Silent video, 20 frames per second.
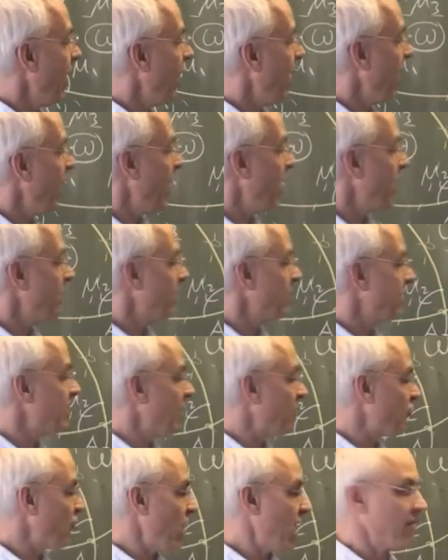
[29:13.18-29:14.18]
and
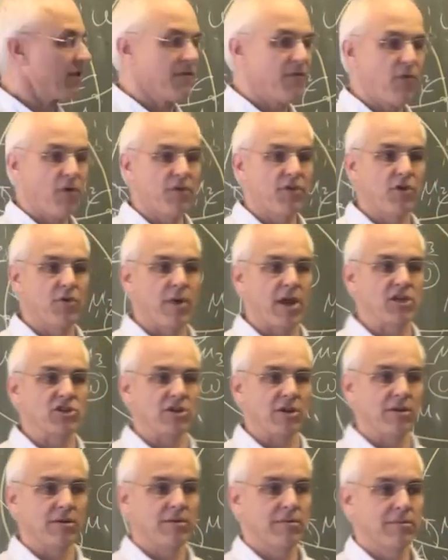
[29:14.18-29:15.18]
subtract the fourth
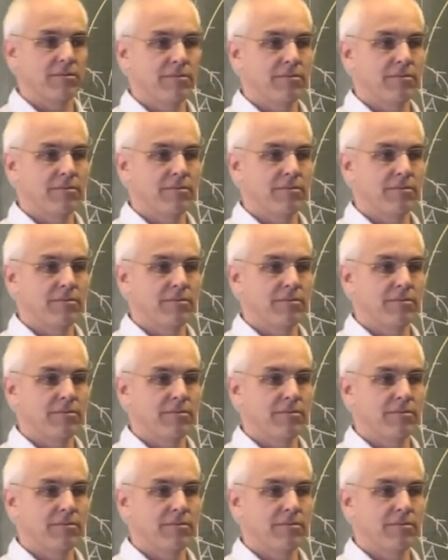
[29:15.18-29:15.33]
equation.